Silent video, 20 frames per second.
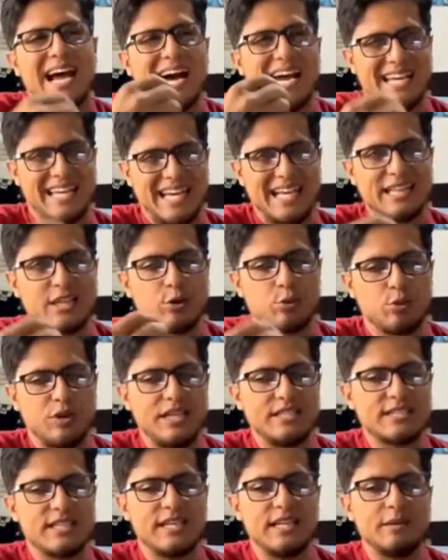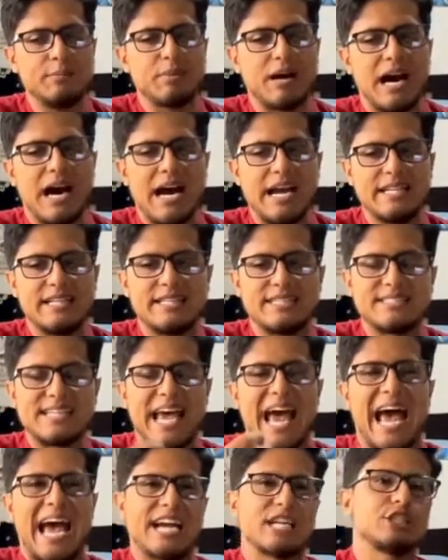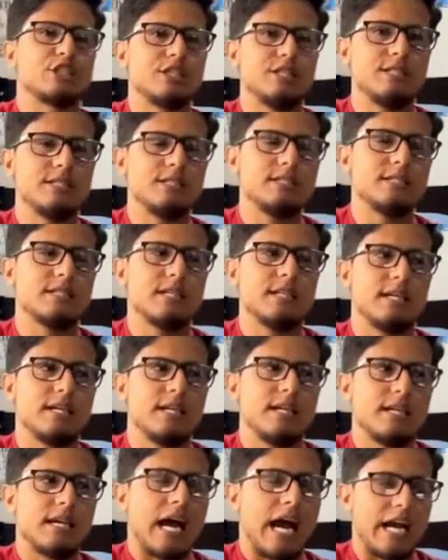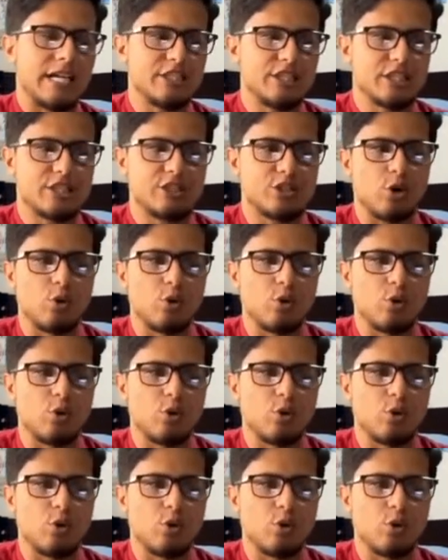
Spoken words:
I get the reasoning behind his actions. I just